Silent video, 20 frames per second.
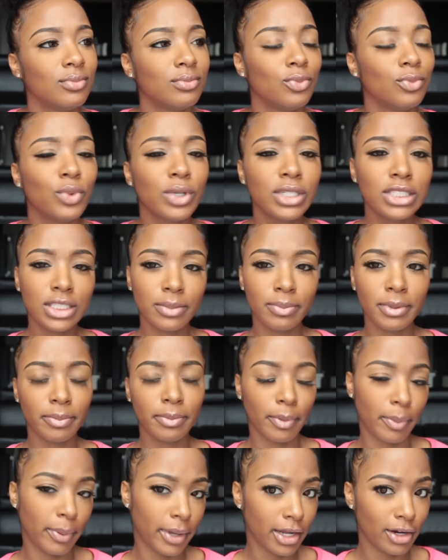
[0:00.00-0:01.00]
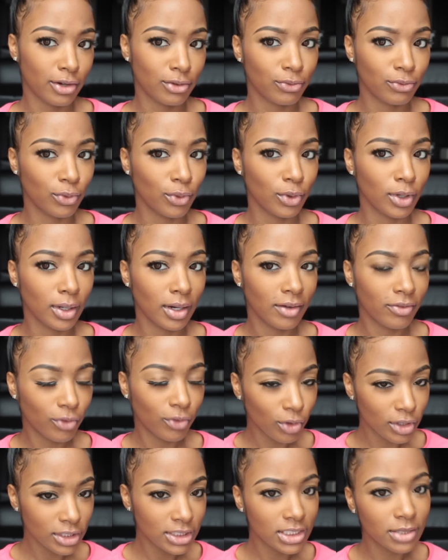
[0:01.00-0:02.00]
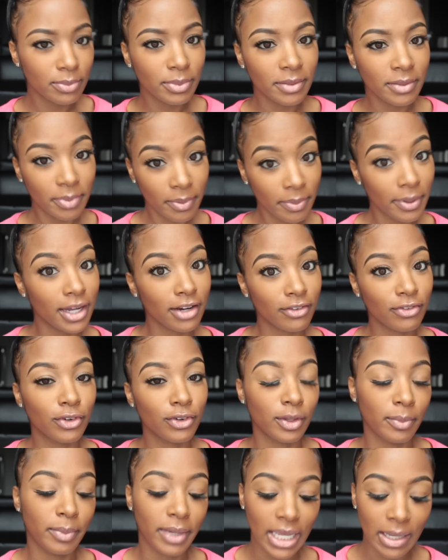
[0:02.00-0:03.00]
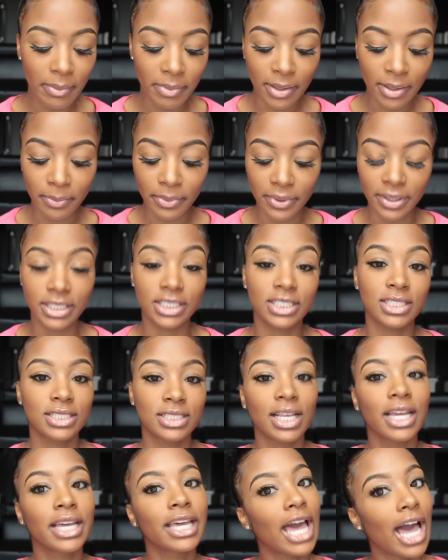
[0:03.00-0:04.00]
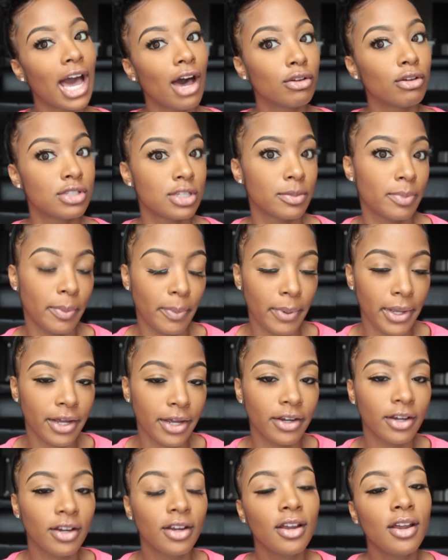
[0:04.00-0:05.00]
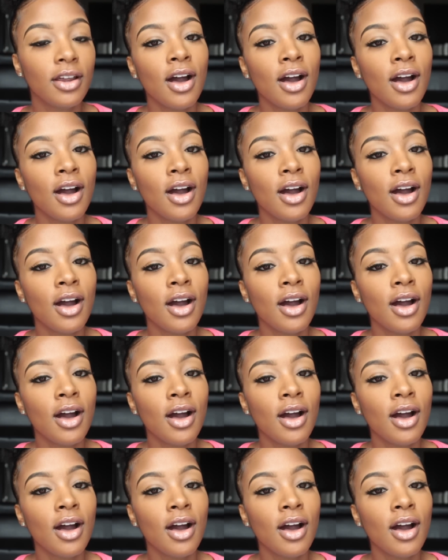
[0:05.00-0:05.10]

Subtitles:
what to be prepared for. Of course, to be prepared for the baby, but just like how to prepare.